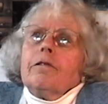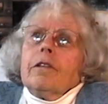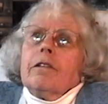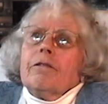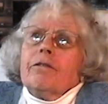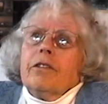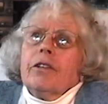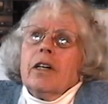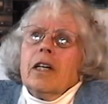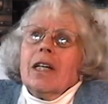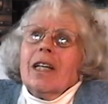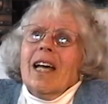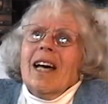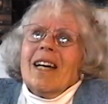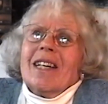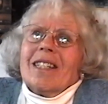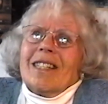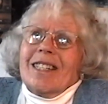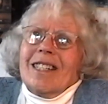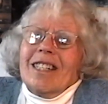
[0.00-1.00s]
for the very
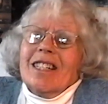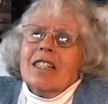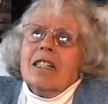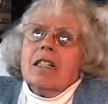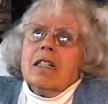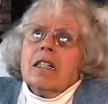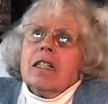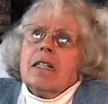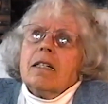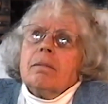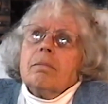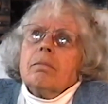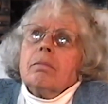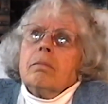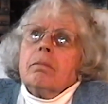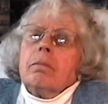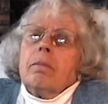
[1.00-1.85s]
last time,